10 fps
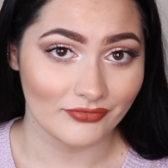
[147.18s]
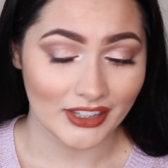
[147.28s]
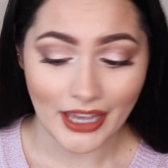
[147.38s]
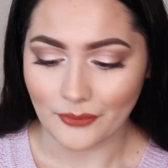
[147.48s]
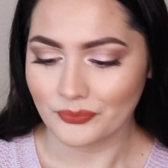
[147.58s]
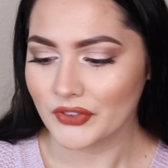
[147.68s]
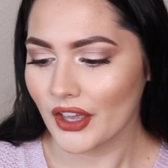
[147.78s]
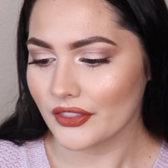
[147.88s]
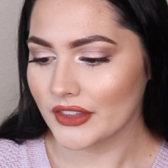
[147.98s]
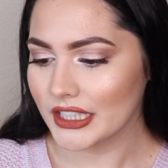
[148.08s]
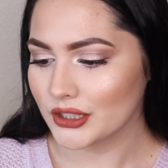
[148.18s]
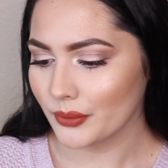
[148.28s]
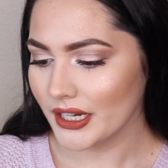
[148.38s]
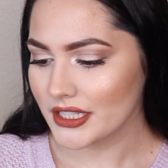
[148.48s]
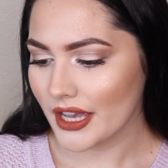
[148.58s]
yeah. These
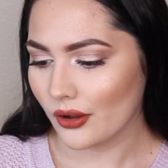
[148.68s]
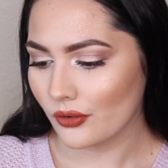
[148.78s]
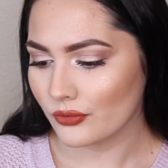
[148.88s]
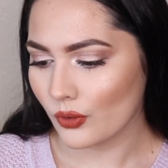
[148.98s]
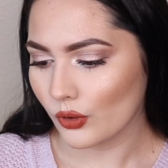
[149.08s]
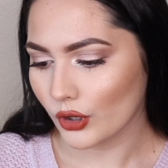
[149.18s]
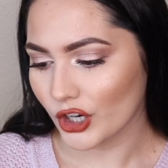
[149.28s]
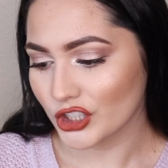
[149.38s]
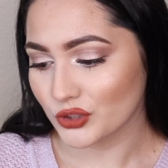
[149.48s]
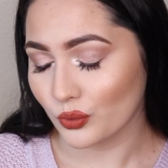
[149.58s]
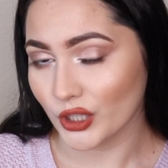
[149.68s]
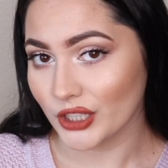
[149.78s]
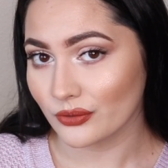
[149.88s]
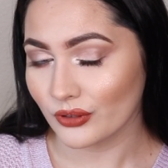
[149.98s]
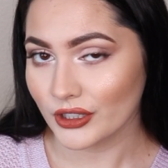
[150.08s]
retail for
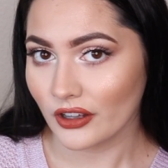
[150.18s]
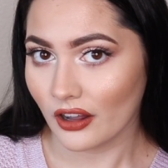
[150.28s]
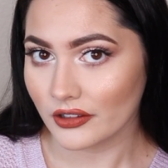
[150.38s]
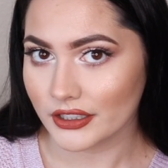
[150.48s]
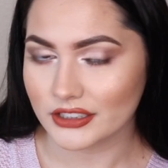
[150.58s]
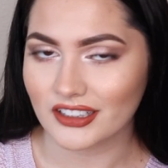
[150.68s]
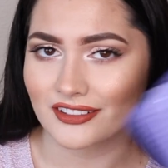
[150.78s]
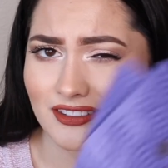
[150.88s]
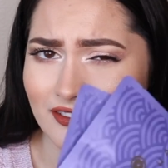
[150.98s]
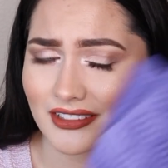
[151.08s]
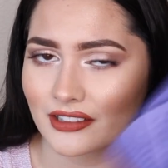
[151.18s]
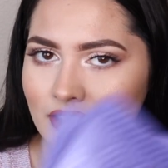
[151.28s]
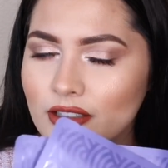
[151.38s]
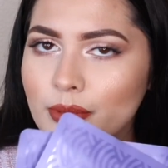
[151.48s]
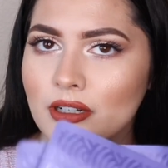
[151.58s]
$24, a
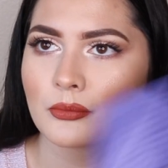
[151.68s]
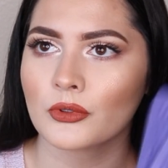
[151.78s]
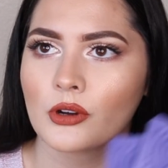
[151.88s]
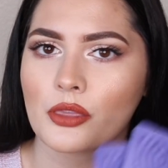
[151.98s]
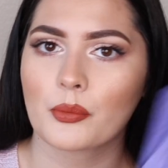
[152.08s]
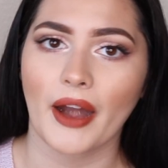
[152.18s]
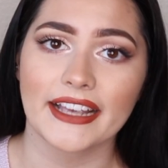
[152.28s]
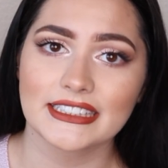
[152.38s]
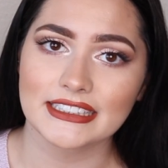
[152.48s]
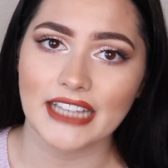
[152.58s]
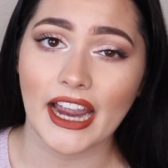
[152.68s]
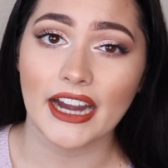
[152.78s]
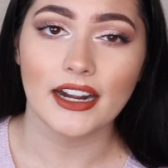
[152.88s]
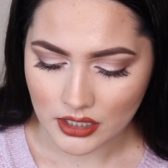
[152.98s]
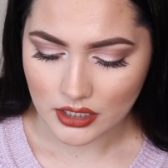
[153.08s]
little bit more on the pricey
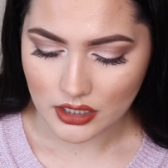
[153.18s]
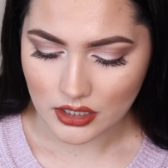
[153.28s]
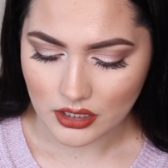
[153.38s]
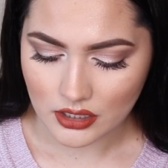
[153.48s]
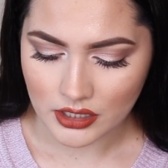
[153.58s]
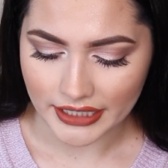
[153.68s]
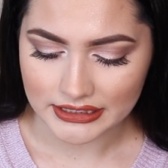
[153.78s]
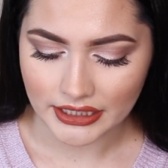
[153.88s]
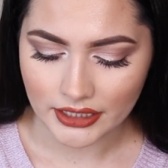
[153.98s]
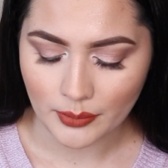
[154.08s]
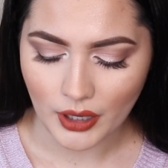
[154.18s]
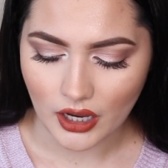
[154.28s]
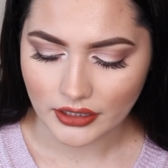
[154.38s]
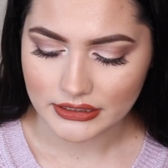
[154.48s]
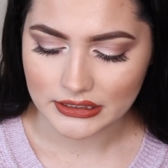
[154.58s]
side. Next thing in the
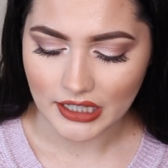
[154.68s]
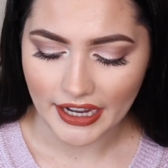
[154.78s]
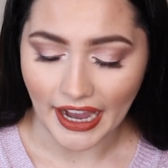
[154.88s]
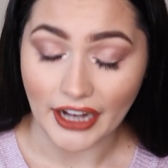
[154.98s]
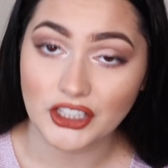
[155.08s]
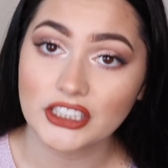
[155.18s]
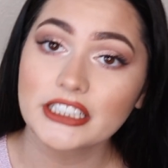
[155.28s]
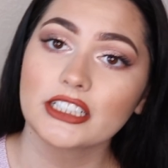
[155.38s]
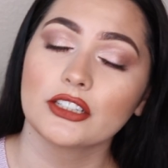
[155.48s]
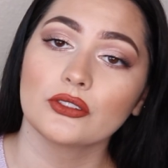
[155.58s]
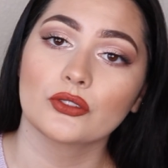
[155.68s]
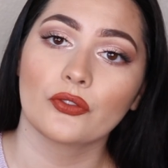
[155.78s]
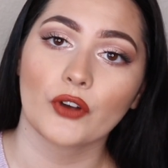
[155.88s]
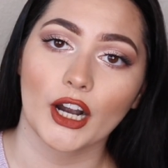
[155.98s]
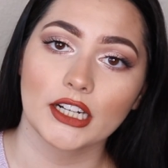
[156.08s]
box that I actually did use
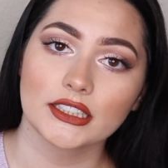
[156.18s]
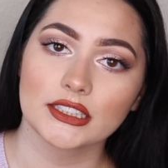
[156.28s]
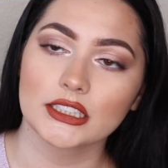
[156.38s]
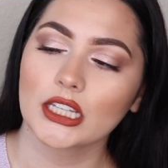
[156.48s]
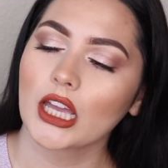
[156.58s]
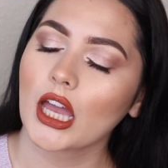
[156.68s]
first